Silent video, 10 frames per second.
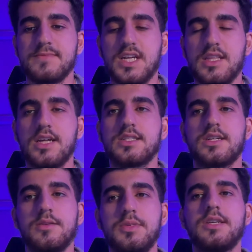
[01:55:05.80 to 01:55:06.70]
That's
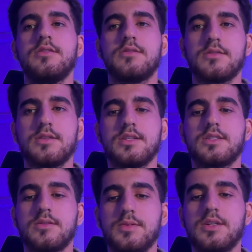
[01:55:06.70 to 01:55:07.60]
gonna be good. That's
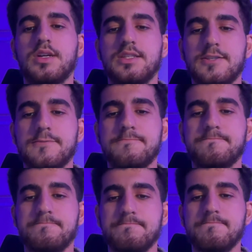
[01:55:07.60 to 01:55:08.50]
gonna be great.
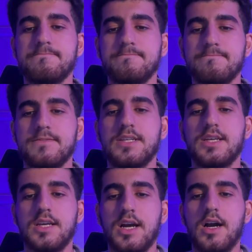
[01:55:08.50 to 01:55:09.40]

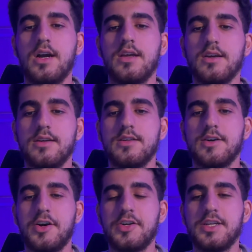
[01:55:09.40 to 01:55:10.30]
Hi,
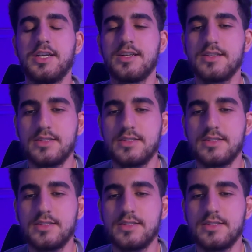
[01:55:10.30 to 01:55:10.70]
how are you?